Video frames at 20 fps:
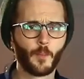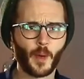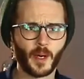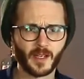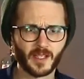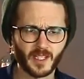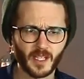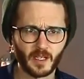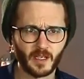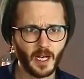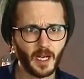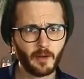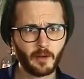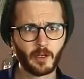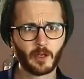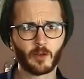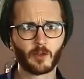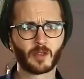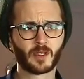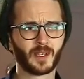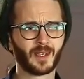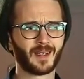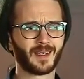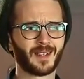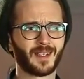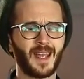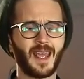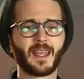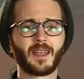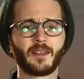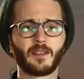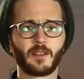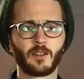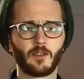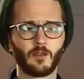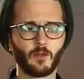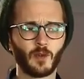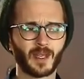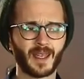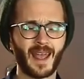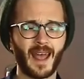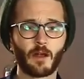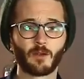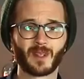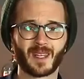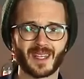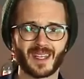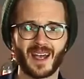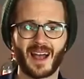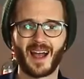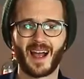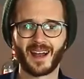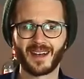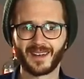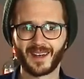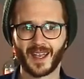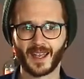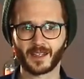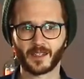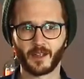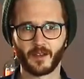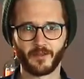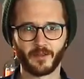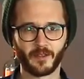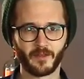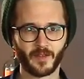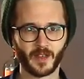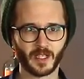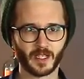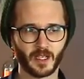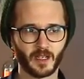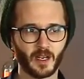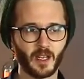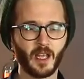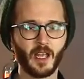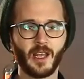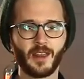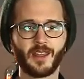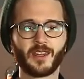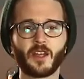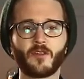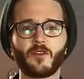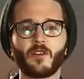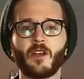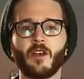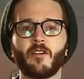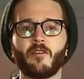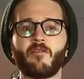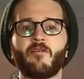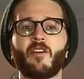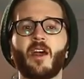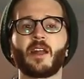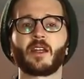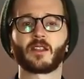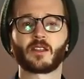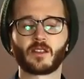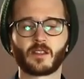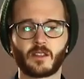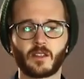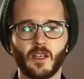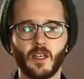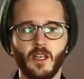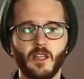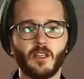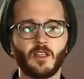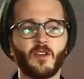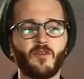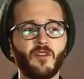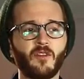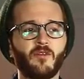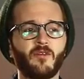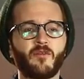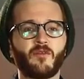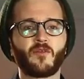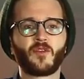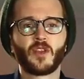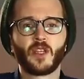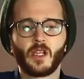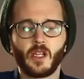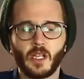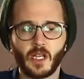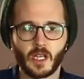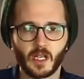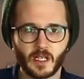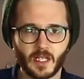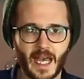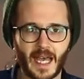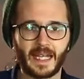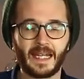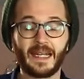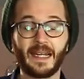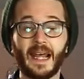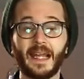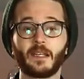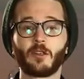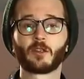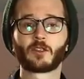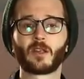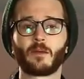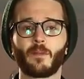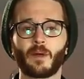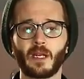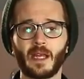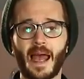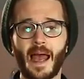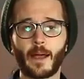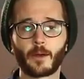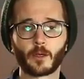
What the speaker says: But scenarios take into account the context of the visit, the different events, the different feelings that led to somebody